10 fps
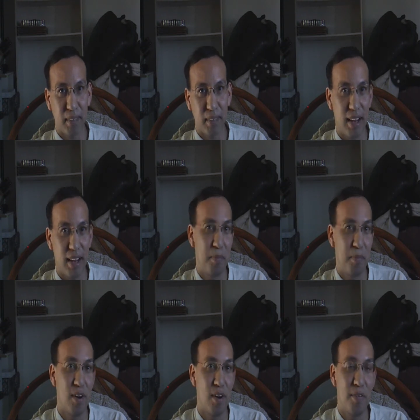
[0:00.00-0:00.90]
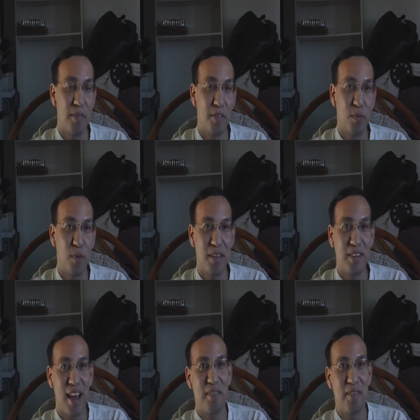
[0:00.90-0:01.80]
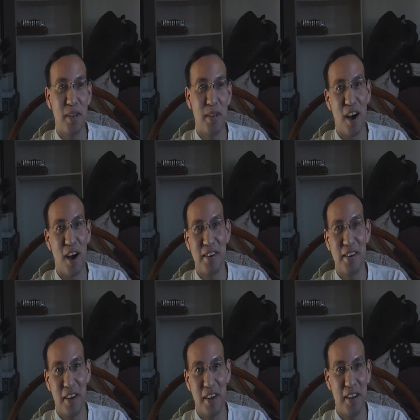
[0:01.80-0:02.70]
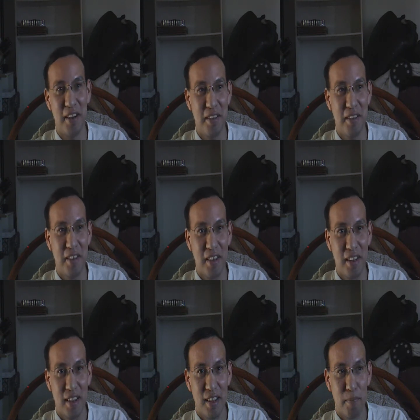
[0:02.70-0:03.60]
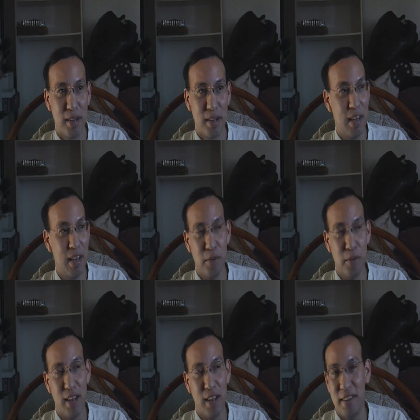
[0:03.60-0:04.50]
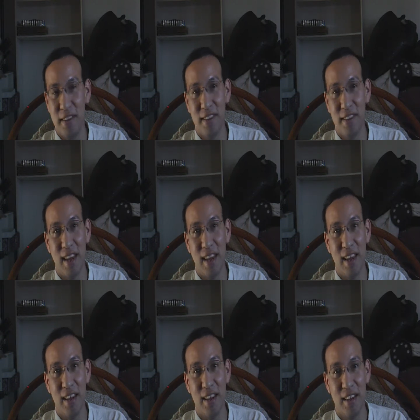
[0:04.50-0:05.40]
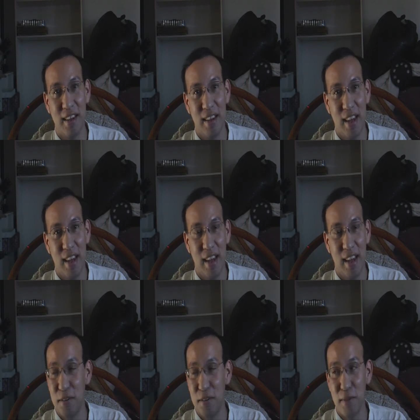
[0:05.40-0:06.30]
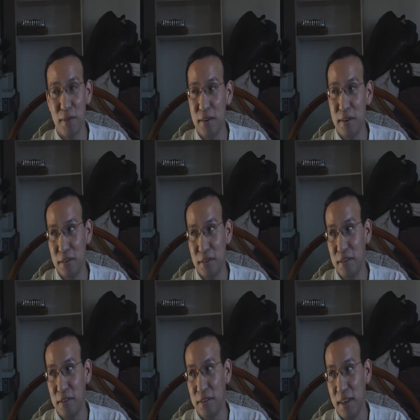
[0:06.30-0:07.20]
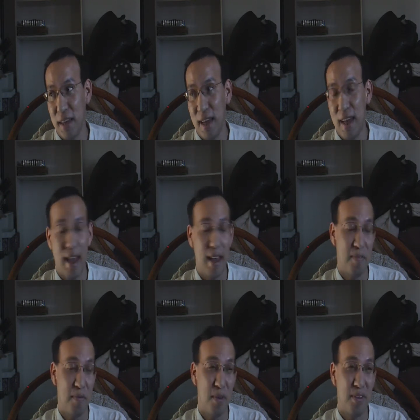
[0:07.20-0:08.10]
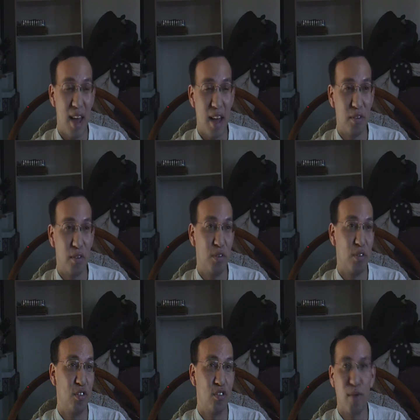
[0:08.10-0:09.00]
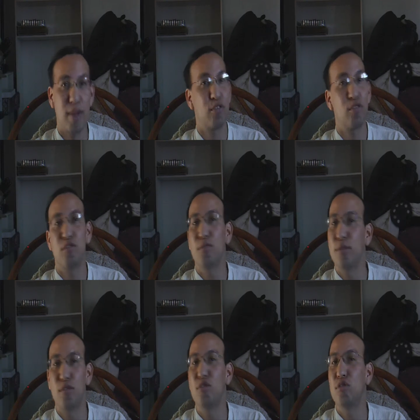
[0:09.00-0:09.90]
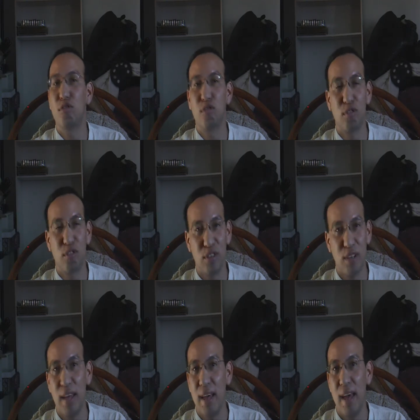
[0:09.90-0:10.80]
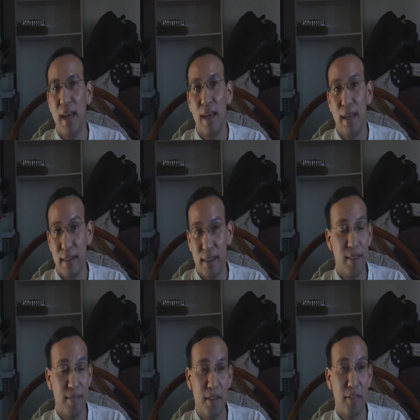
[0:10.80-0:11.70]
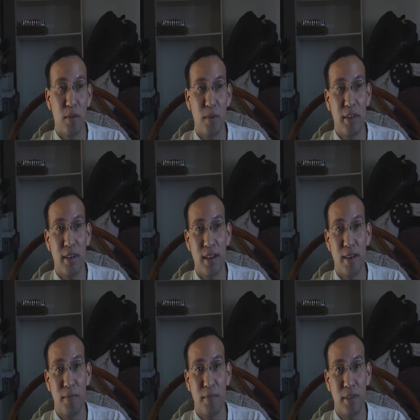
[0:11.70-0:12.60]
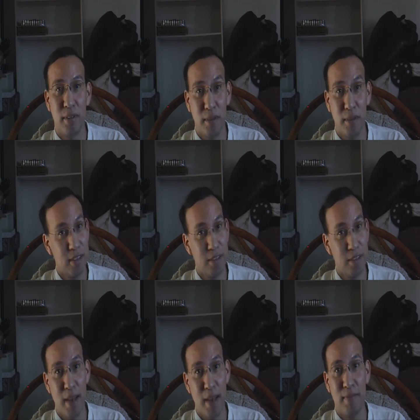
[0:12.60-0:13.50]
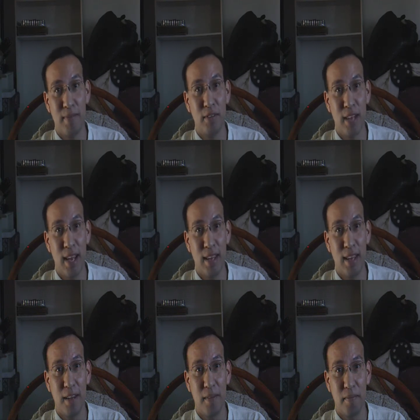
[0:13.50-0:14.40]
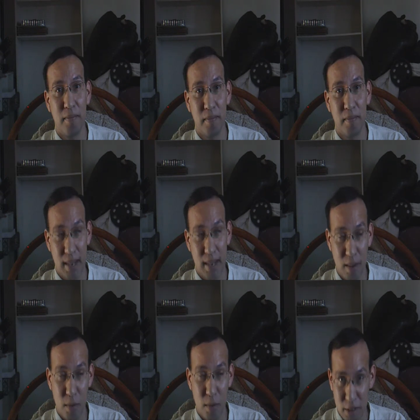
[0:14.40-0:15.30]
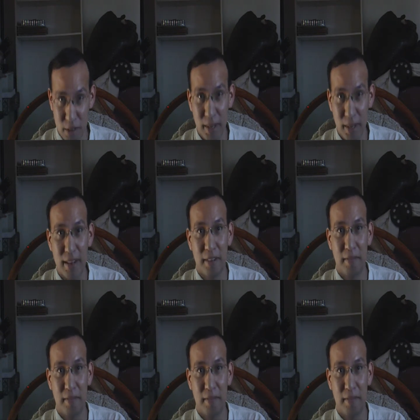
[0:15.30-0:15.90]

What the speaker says: I'm sorry if this went kind of a bit on, but it was a lot to say. And those writers and voice actors, directors, producers, they've got their work cut out for them, because that's a massive undertaking. And I wish them luck.